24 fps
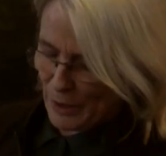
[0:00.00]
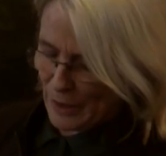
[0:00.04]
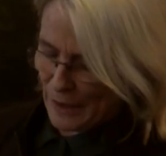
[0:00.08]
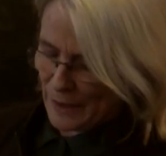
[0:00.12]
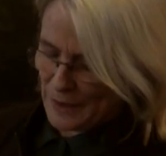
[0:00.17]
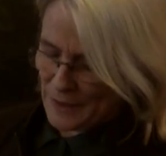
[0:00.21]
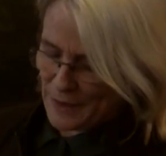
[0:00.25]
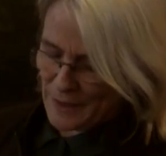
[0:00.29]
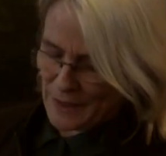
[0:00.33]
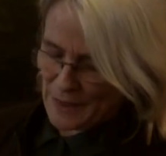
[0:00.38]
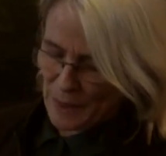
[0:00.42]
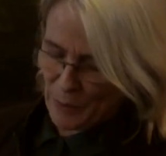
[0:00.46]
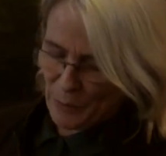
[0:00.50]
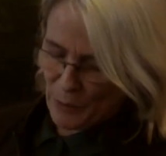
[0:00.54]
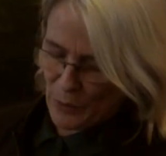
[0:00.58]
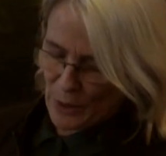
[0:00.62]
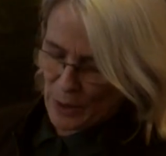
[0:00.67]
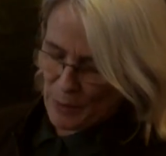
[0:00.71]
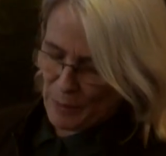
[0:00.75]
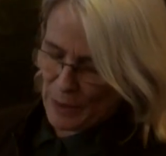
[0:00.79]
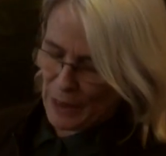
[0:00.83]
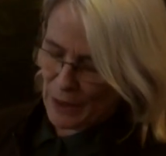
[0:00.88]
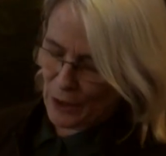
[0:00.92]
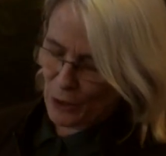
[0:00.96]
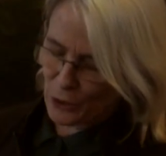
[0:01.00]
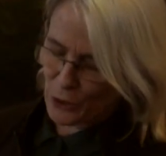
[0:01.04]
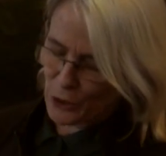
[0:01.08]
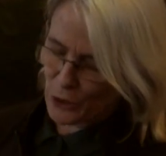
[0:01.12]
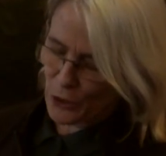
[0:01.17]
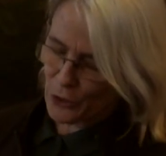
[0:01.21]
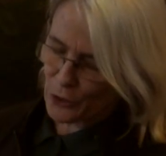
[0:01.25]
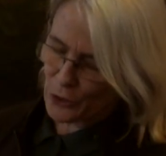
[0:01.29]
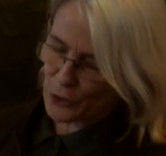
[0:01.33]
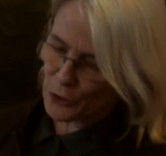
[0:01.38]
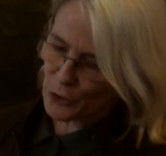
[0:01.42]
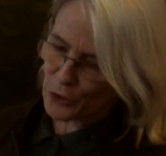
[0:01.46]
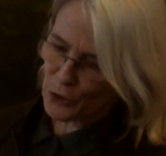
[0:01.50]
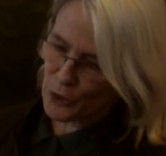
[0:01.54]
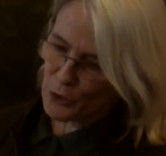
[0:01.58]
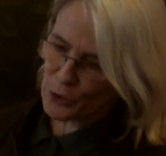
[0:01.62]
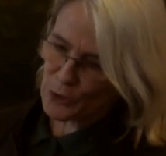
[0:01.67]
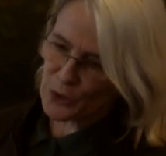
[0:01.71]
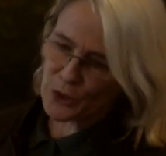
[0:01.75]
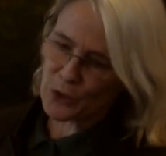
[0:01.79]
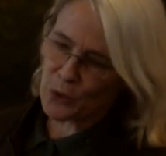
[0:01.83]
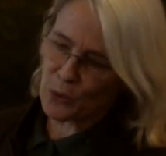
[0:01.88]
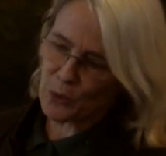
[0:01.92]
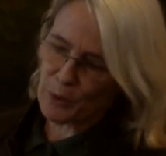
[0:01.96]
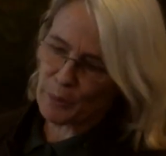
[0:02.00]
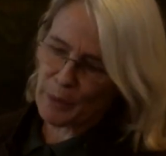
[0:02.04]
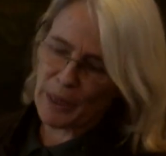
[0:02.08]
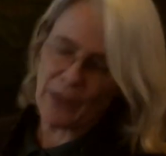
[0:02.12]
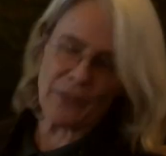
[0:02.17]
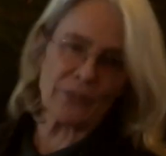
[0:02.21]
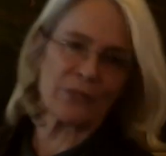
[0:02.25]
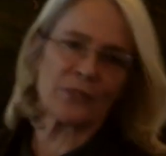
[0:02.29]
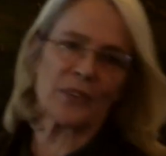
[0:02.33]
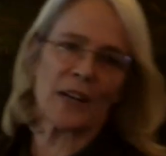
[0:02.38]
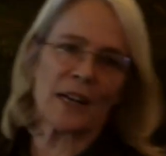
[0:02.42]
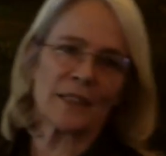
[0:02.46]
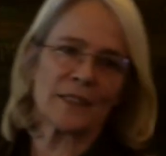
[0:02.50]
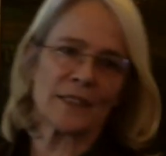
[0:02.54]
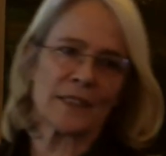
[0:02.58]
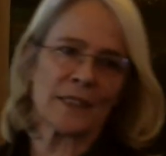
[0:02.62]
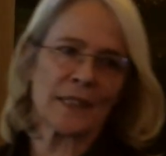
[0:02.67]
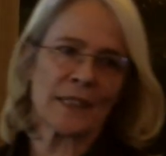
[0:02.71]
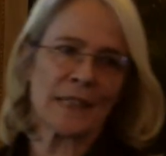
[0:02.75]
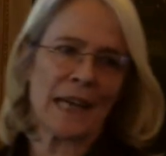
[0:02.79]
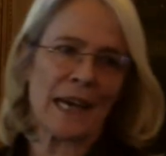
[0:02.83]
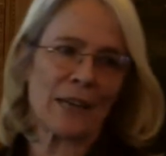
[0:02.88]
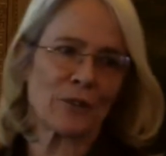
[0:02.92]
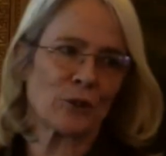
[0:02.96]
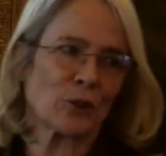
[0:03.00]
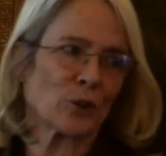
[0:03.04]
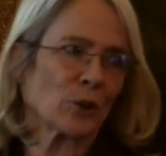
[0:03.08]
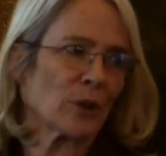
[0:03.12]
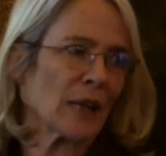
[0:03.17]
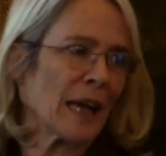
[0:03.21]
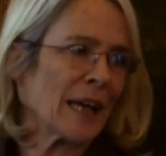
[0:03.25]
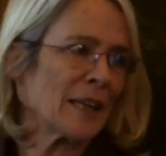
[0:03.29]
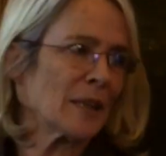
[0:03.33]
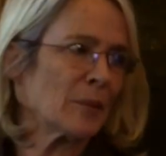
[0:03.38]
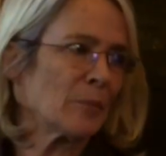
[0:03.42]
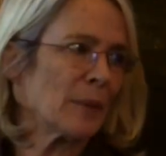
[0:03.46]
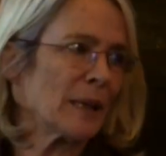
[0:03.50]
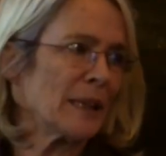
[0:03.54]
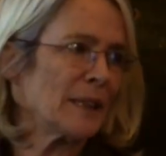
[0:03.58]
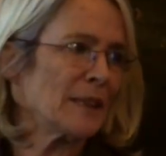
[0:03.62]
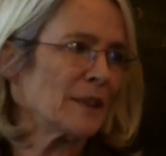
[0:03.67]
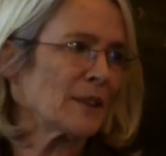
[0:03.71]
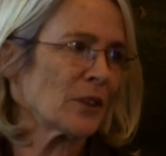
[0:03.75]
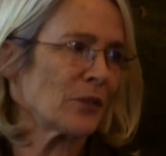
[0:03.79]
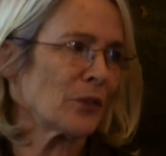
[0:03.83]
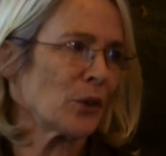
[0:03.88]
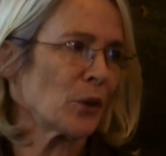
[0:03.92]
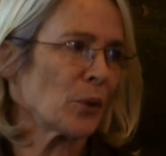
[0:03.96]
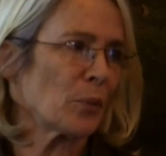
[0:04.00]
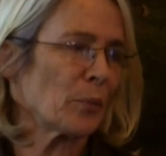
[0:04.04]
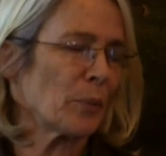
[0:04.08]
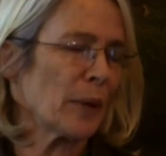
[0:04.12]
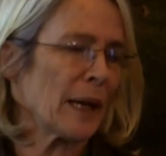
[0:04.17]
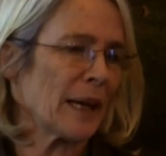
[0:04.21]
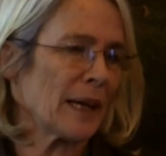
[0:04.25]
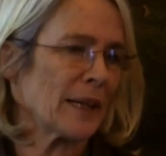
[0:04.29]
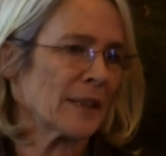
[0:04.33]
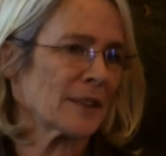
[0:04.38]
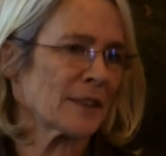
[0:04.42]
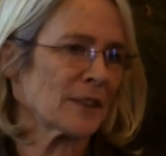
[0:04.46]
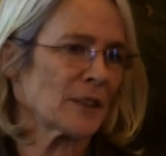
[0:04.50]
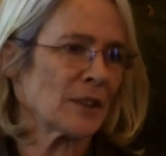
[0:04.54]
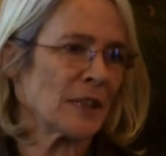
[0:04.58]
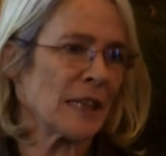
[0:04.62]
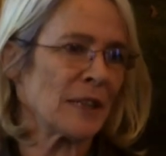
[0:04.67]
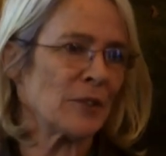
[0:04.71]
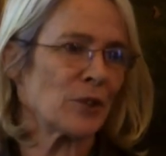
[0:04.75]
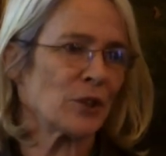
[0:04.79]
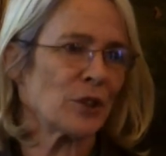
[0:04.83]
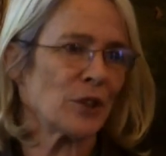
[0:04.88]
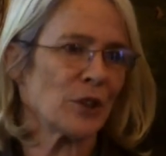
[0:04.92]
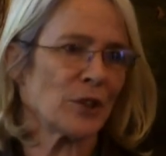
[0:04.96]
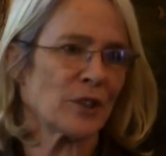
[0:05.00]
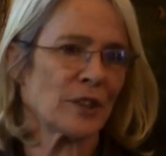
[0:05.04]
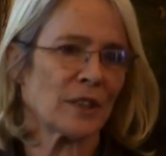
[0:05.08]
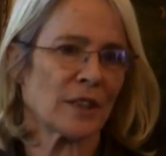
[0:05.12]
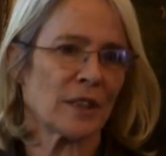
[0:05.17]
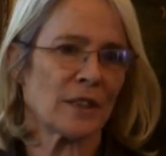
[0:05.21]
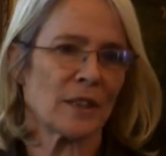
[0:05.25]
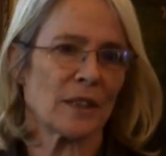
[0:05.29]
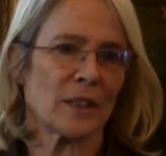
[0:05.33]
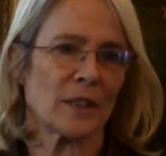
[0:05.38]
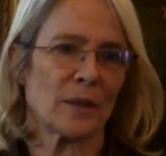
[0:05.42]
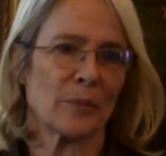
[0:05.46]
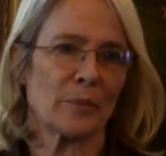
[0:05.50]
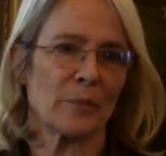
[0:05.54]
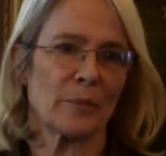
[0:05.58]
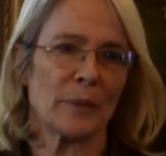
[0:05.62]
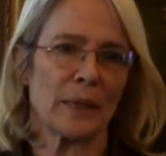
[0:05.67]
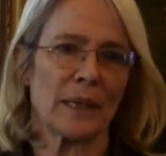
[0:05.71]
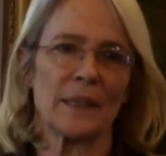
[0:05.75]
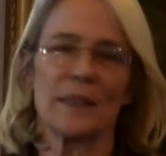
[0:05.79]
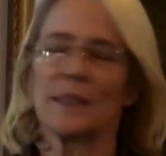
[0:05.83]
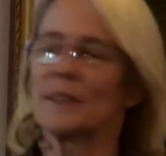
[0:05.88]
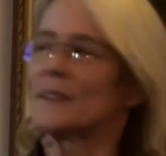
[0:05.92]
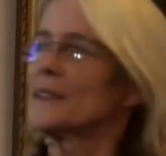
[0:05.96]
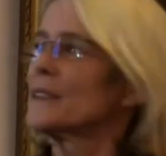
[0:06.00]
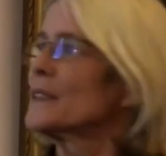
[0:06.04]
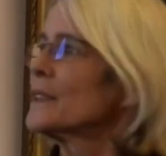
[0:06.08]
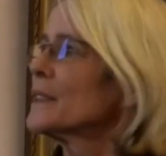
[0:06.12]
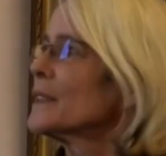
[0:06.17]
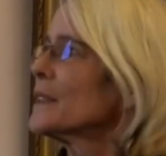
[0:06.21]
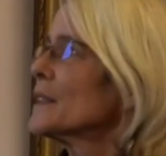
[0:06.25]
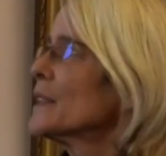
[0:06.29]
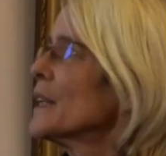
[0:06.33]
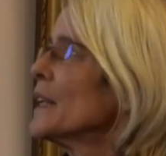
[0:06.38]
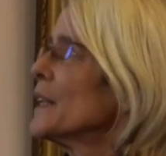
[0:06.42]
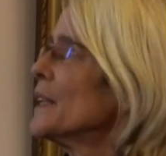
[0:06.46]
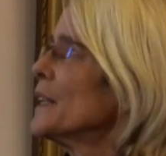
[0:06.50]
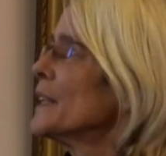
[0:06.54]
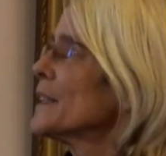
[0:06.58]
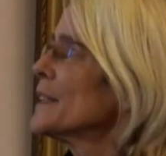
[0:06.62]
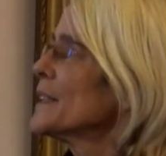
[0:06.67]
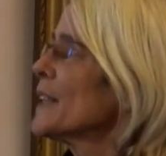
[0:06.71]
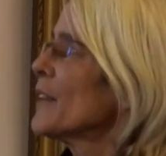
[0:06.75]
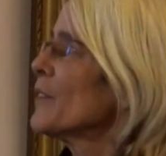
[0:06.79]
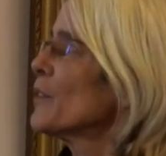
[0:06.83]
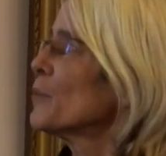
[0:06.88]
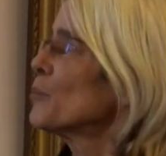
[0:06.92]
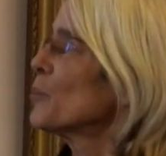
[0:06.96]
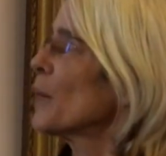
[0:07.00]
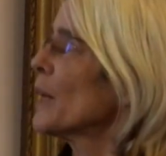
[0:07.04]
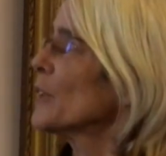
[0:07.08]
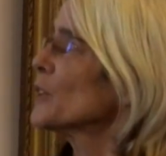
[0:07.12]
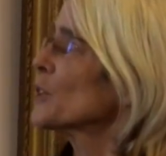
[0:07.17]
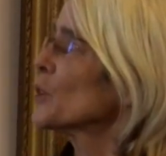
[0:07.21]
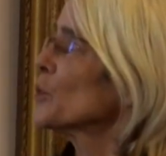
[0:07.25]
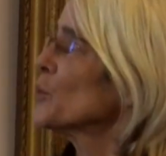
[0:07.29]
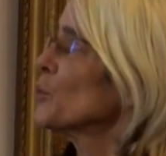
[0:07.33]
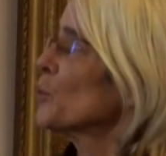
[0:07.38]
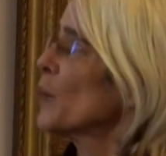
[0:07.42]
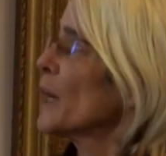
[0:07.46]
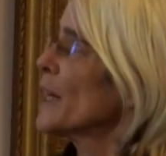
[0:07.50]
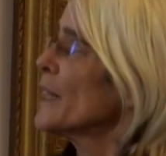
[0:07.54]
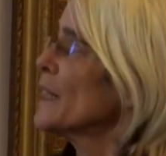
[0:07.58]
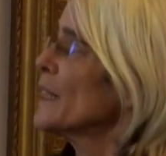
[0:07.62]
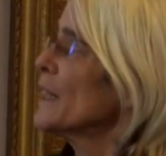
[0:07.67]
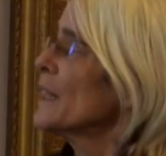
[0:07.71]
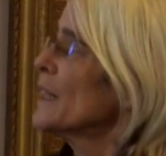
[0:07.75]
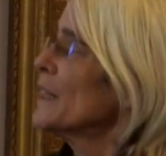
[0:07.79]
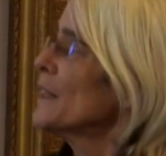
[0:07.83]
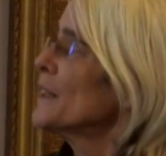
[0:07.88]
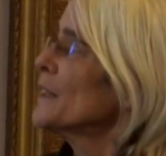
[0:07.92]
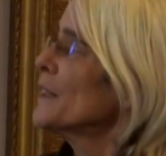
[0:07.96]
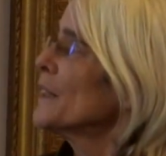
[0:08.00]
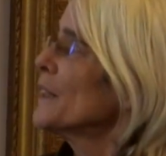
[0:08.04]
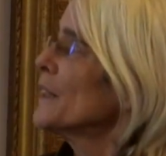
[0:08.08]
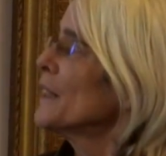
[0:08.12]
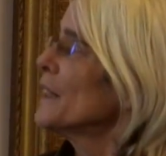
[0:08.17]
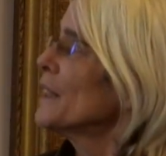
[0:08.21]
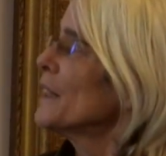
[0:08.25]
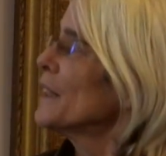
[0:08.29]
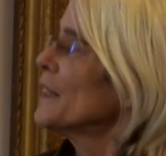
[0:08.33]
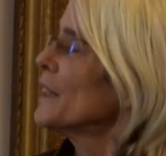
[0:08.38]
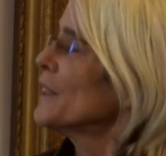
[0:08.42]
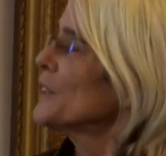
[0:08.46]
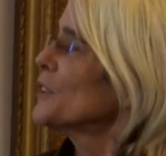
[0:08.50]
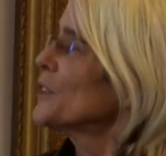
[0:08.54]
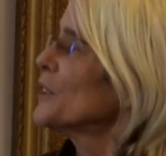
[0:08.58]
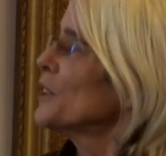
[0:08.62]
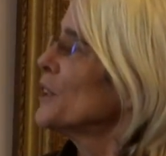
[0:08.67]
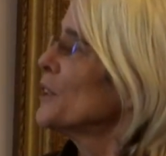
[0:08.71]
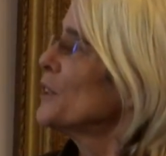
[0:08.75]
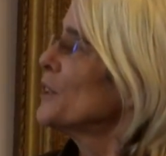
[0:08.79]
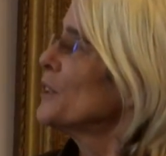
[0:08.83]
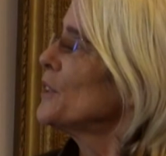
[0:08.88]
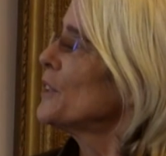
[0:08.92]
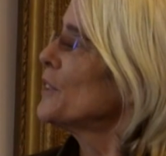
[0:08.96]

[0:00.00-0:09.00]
in summary, biological controls is all about finding the natural enemies of your pests and introducing them in a safe and practical way to